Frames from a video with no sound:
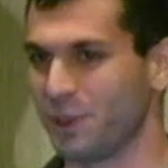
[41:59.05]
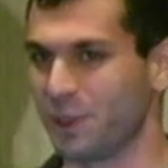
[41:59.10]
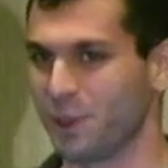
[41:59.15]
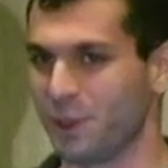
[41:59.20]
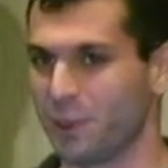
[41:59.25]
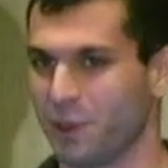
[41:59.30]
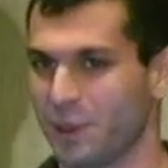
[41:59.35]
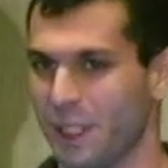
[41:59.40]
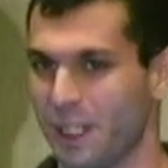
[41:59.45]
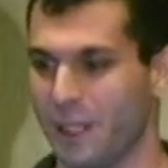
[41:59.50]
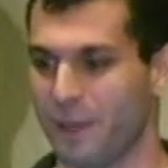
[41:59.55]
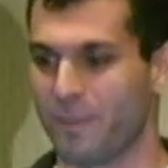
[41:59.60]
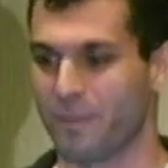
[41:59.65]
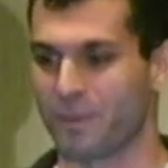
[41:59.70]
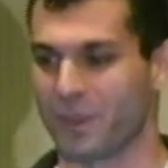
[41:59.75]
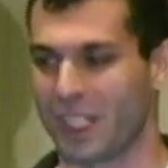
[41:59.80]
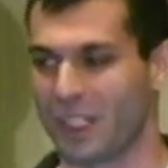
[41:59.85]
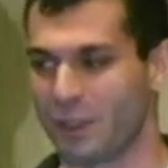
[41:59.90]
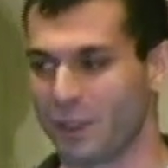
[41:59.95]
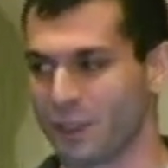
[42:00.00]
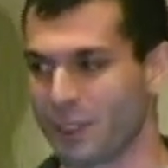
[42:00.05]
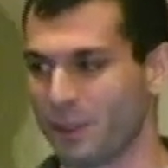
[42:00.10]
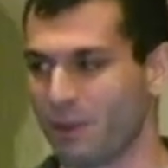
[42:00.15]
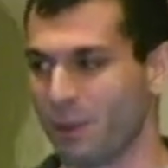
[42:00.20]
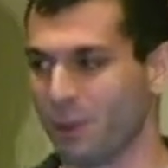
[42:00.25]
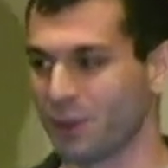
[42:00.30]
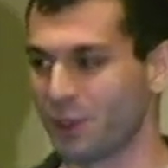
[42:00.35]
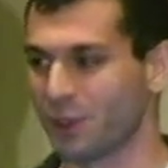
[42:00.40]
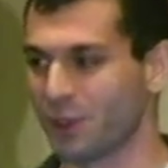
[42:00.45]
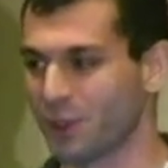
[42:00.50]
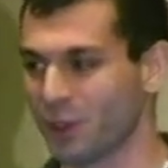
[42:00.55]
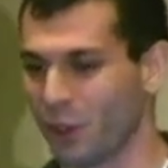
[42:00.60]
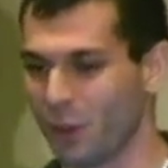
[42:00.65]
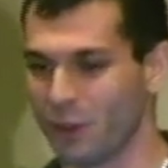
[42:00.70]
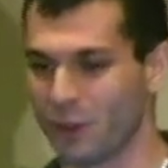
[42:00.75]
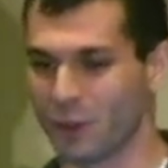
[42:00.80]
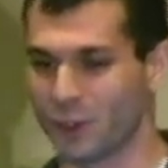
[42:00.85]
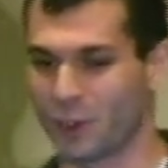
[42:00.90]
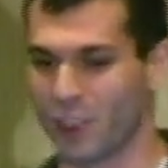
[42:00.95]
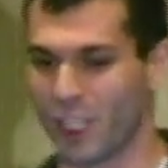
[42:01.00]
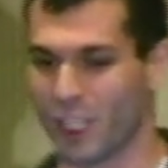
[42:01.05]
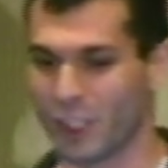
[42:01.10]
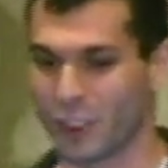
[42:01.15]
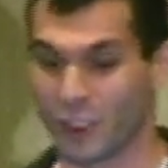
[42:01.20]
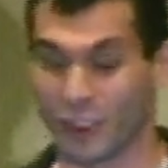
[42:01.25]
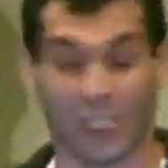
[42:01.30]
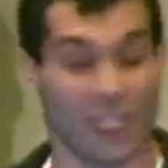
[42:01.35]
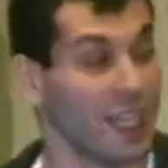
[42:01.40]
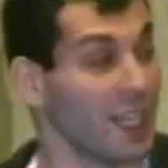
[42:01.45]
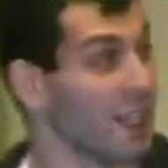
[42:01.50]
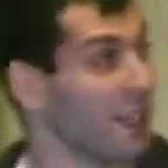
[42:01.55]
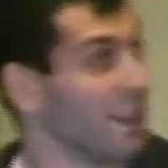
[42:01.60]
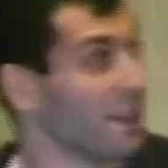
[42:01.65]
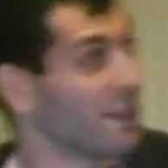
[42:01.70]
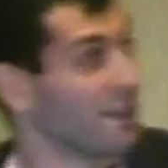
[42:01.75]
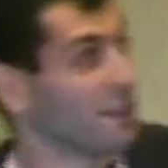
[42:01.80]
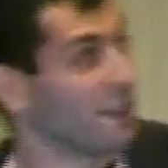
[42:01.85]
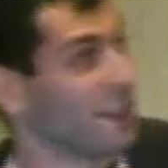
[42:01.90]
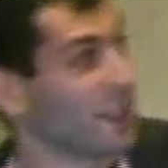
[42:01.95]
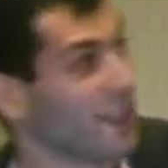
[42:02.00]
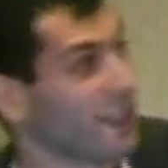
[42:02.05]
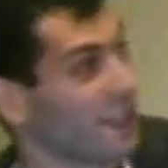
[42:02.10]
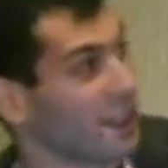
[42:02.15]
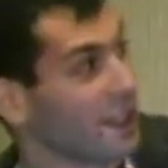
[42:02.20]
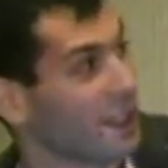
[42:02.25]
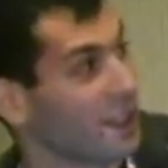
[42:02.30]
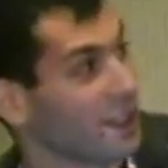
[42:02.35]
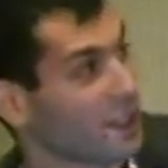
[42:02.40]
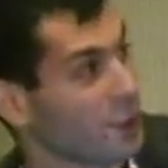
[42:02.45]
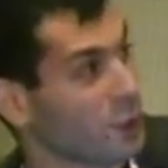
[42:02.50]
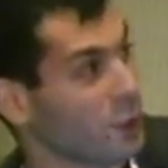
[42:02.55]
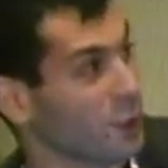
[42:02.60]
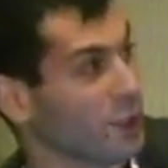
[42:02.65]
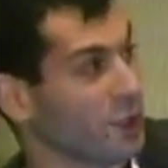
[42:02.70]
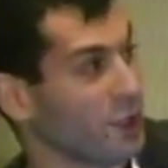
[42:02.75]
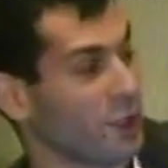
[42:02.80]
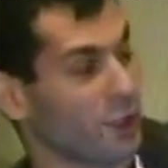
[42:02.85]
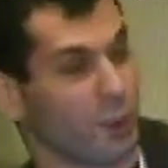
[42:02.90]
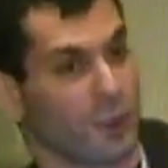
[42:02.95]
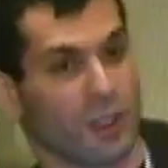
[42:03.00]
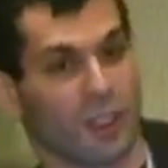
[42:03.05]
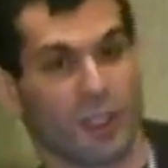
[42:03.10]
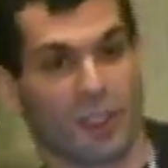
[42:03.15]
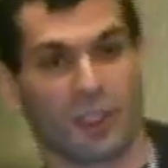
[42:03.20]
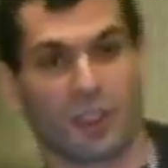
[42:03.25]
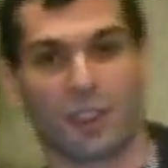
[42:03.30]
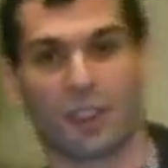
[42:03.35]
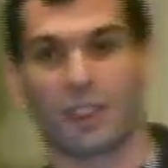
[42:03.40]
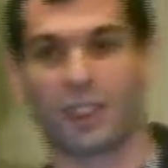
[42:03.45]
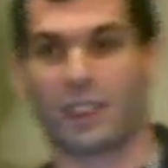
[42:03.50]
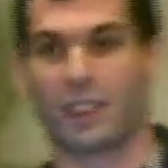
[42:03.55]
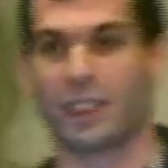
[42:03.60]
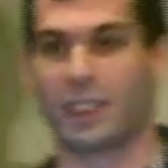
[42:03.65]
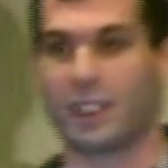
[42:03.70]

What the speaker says: to solve those challenges. The QR code here